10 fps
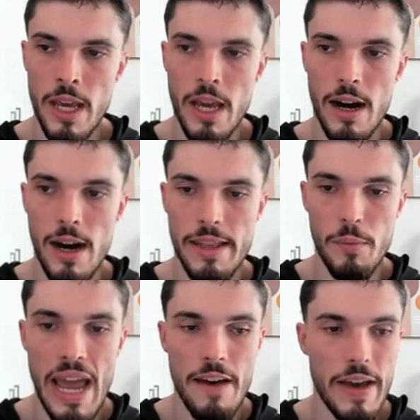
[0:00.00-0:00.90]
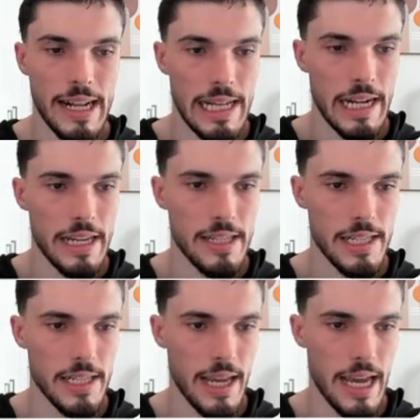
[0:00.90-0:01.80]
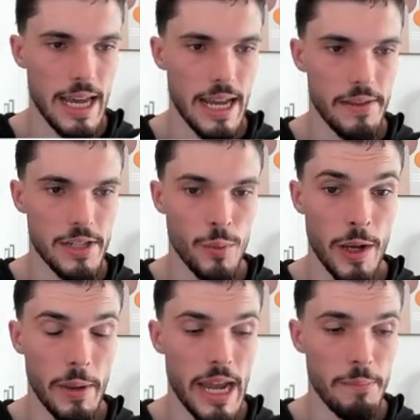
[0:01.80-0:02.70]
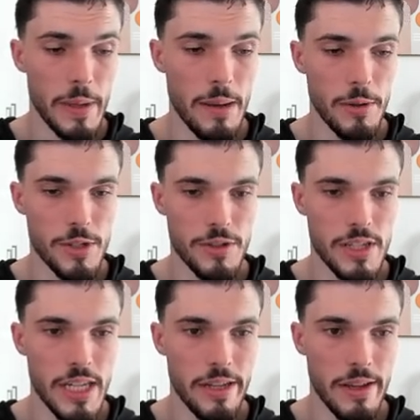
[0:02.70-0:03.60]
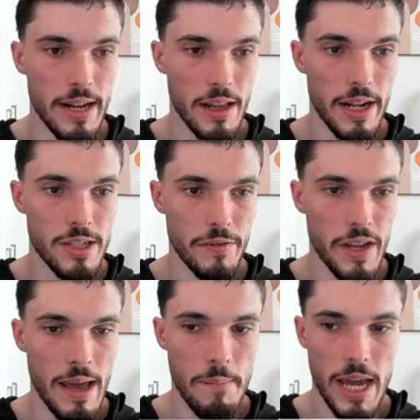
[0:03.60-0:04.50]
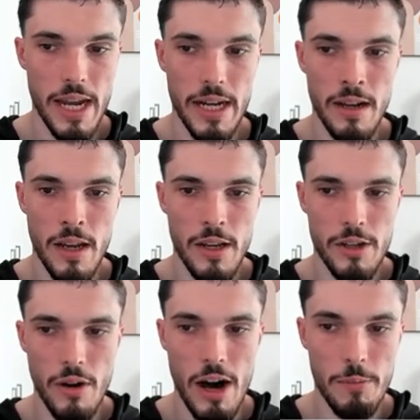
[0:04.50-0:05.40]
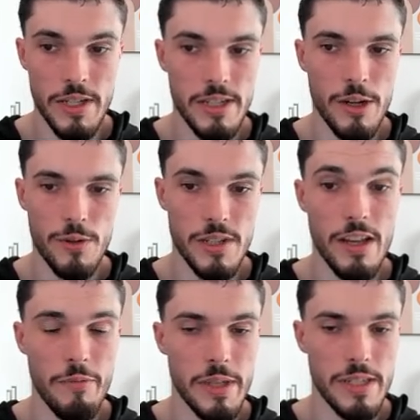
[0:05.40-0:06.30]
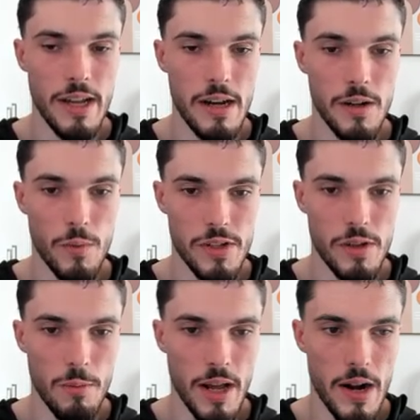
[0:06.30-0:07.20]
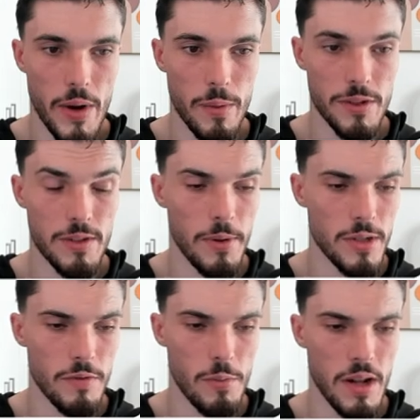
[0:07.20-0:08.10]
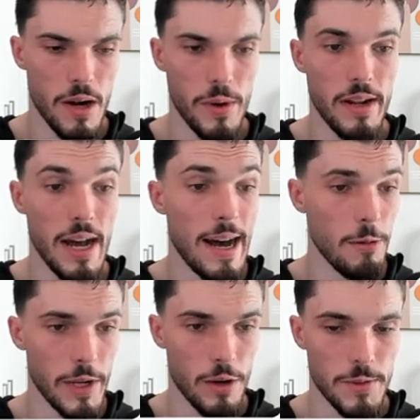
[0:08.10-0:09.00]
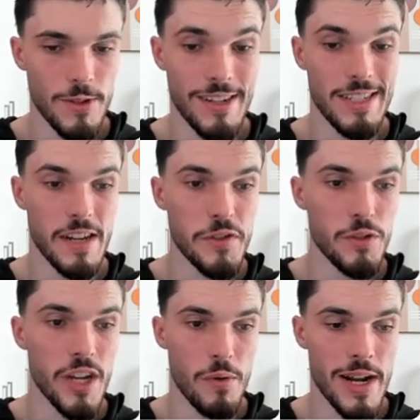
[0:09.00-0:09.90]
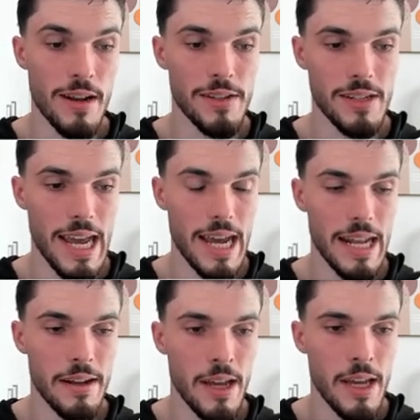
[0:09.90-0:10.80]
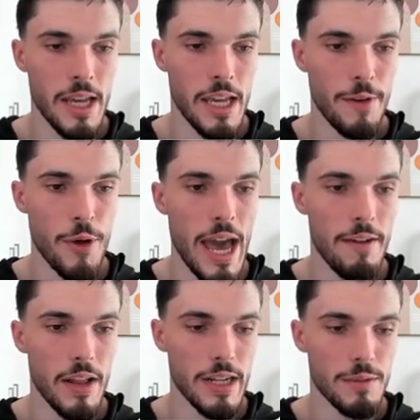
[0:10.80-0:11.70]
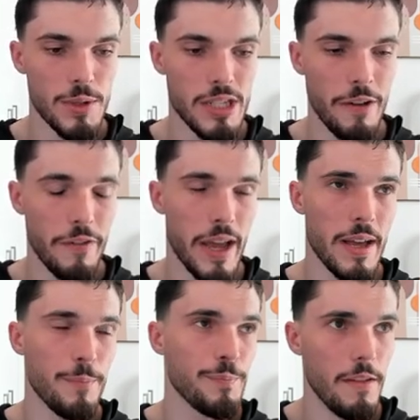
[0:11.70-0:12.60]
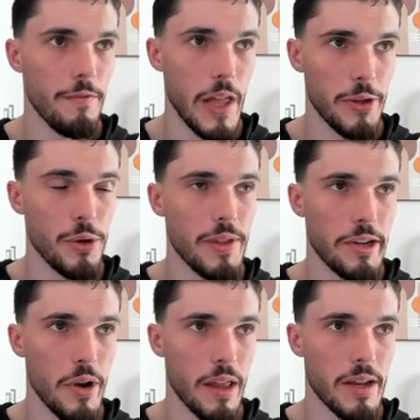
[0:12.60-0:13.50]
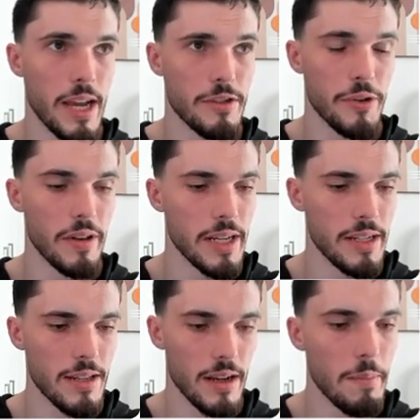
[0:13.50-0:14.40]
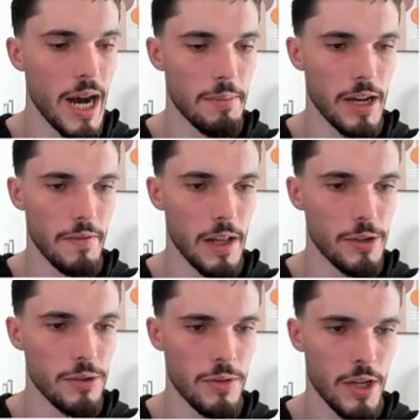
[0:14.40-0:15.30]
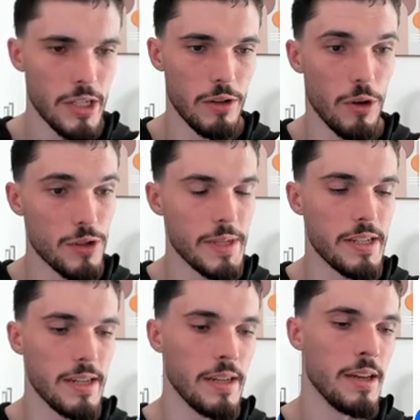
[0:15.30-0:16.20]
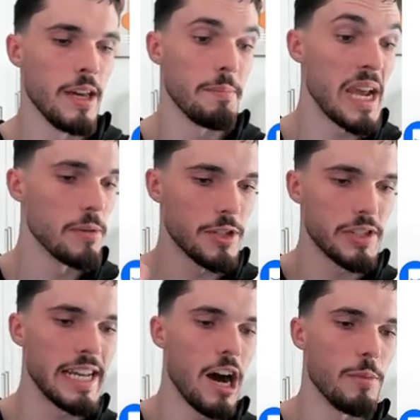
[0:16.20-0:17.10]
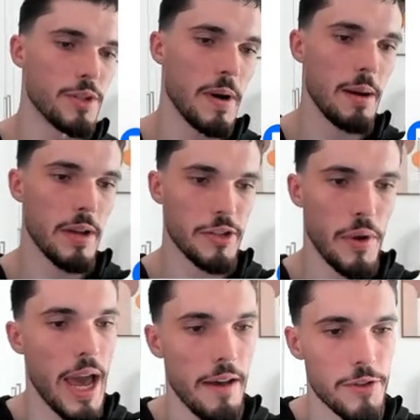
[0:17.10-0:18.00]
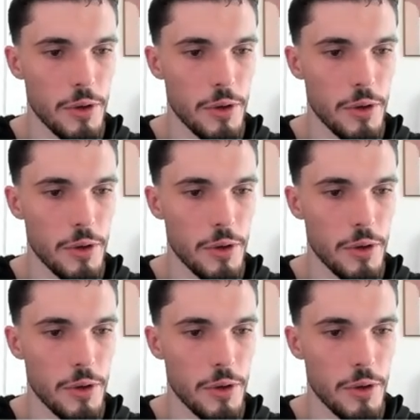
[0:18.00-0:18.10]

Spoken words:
And then we have analytics, and this is where you'll be able to see the analytics of the campaign. You know, how many sequences have been started, what's the reply rate, what's the positive reply rate, how many opportunities have you generated, and if you have like a specific value that you allocate to your leads, like a pipeline value, you'll also be able to see how much pipeline you have.